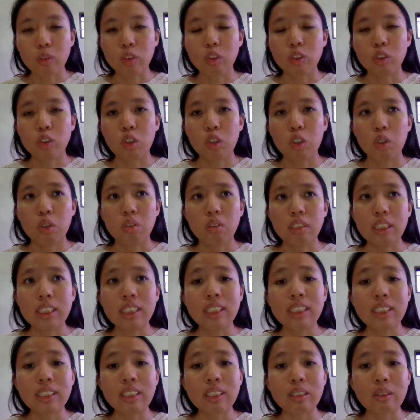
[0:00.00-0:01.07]
So
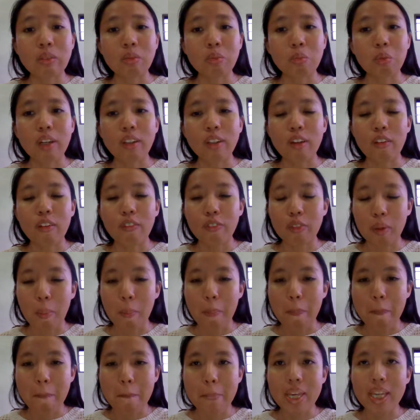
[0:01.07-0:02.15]
this is one of the
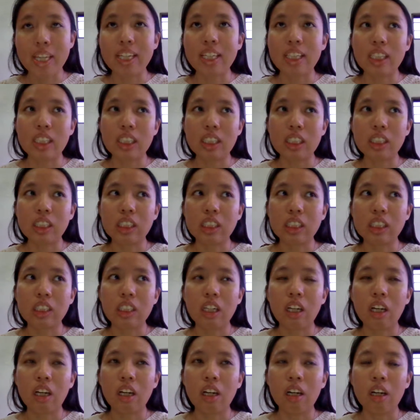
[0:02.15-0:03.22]
biggest
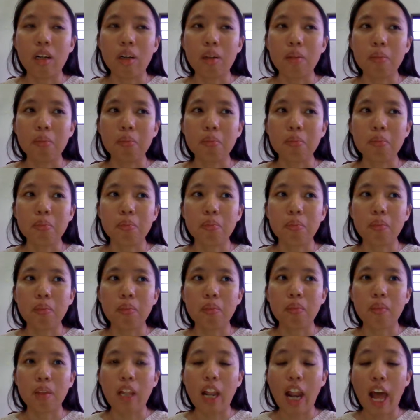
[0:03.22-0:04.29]

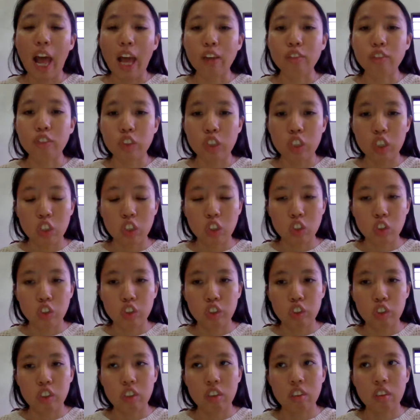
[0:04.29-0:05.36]

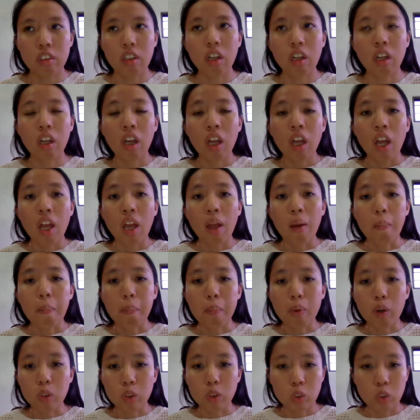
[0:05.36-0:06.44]
life-changing
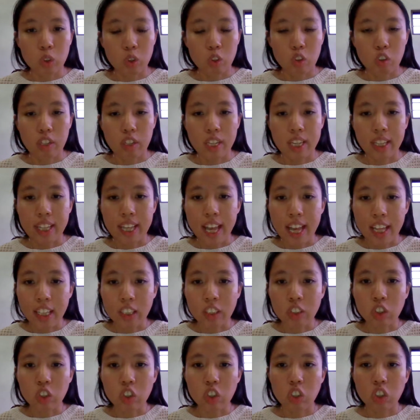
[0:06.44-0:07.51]
motto and
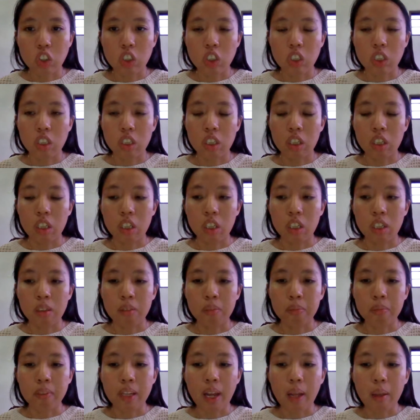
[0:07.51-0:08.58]
energy
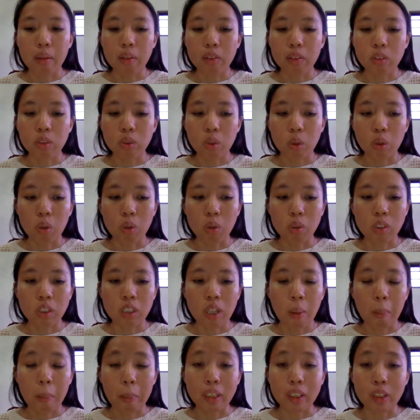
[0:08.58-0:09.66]
that source
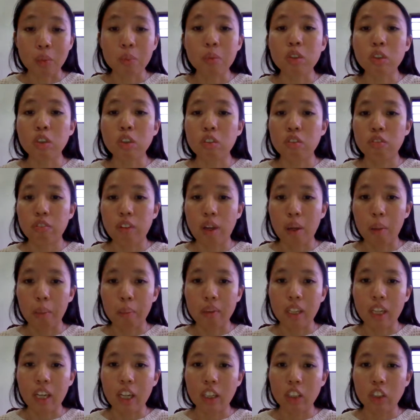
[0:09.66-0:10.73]
and my spiritual
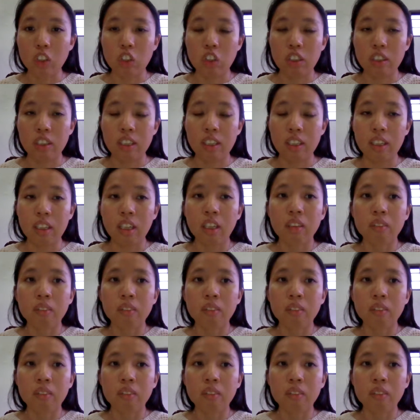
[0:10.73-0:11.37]
family actually